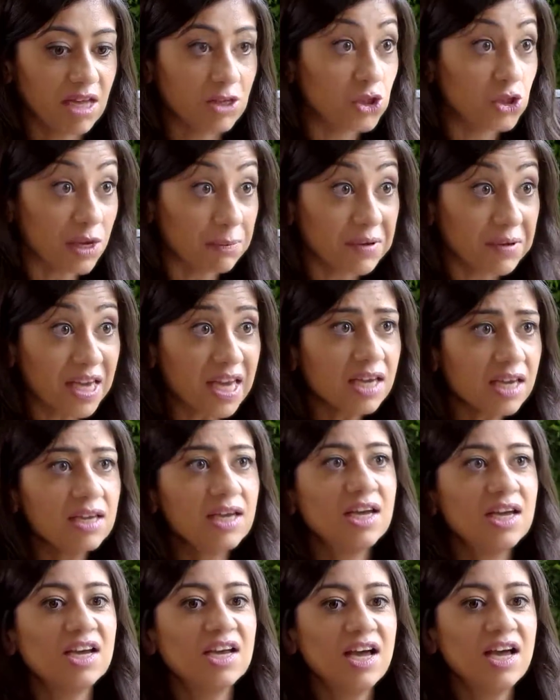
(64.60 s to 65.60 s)
a GP,
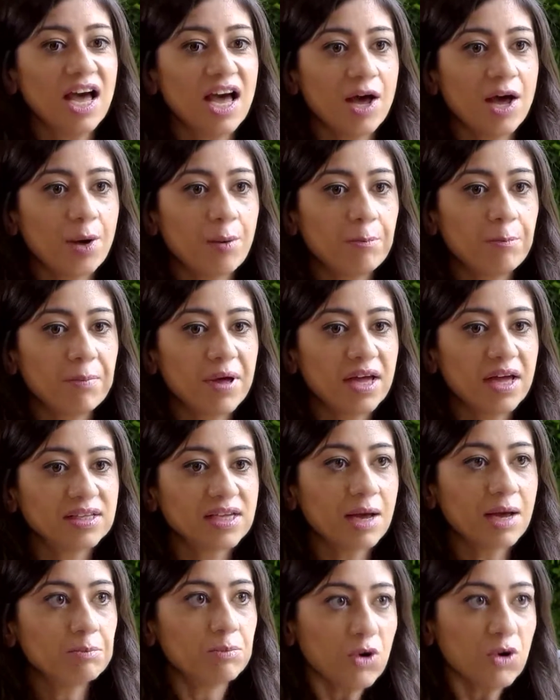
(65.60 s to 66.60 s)
but
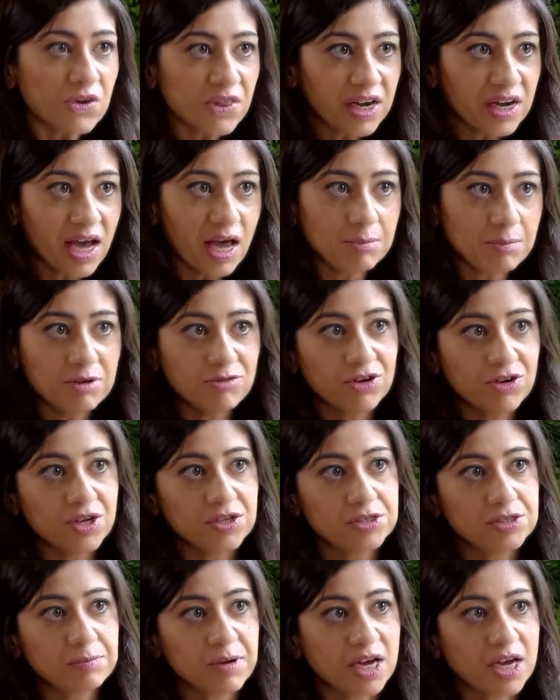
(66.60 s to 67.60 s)
I'm more than happy for you
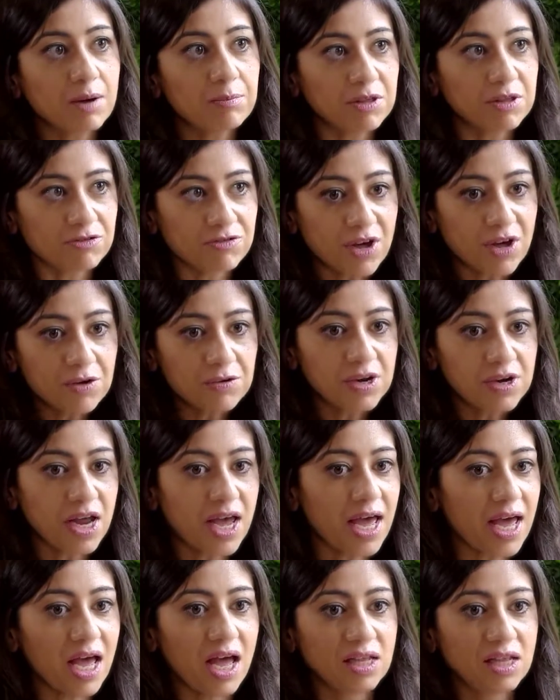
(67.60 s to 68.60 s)
to pick up the phone
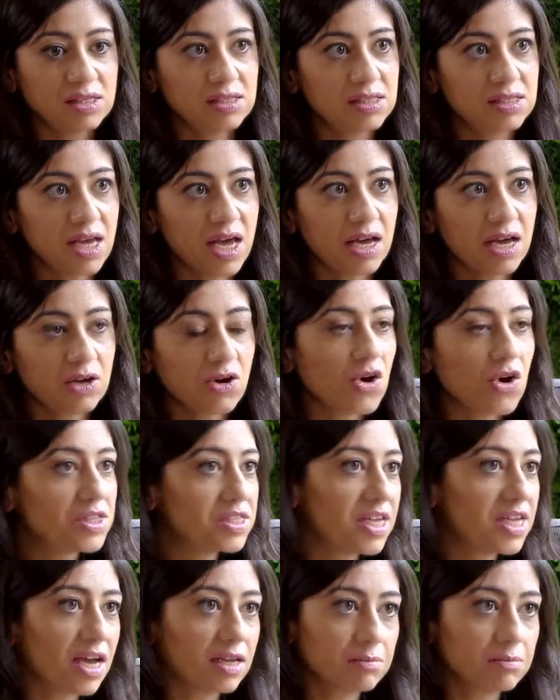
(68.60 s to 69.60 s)
and
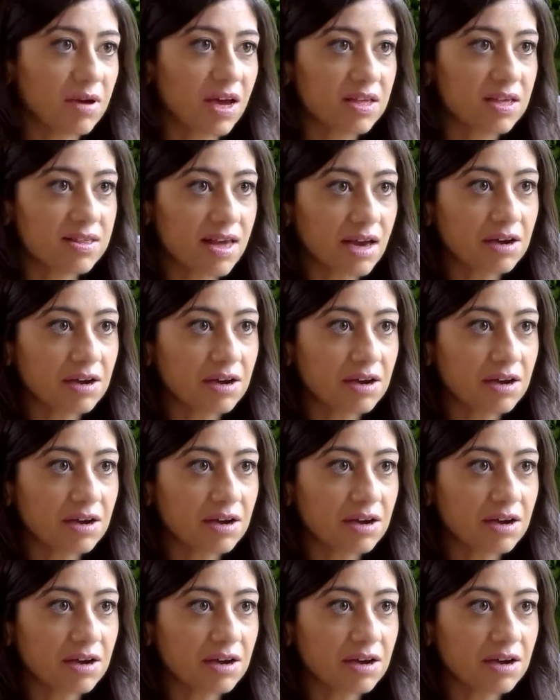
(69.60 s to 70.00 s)
contact my